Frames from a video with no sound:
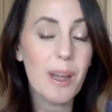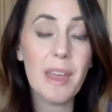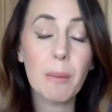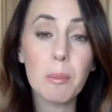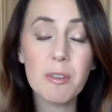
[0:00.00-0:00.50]
and
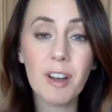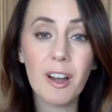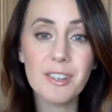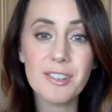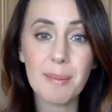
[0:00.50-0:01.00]
then we'll move
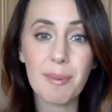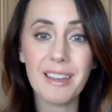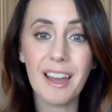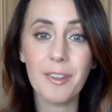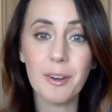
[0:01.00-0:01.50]
on to some of
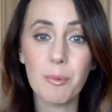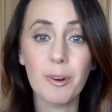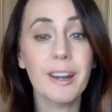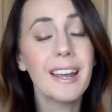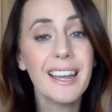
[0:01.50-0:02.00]
the other
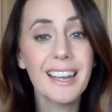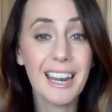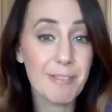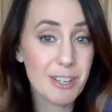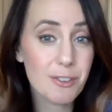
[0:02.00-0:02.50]
more
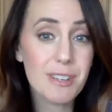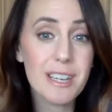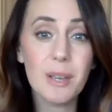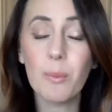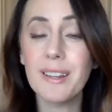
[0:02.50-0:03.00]
kind of
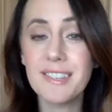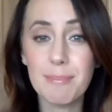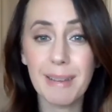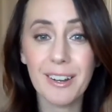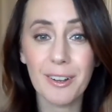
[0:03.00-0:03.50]
intriguing ones
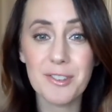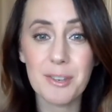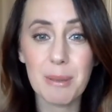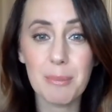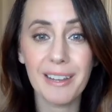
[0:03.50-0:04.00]
that might also
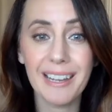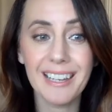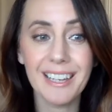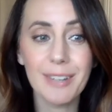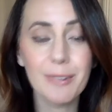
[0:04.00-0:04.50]
be
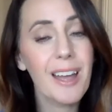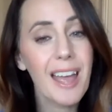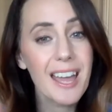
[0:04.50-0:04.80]
plaguing you.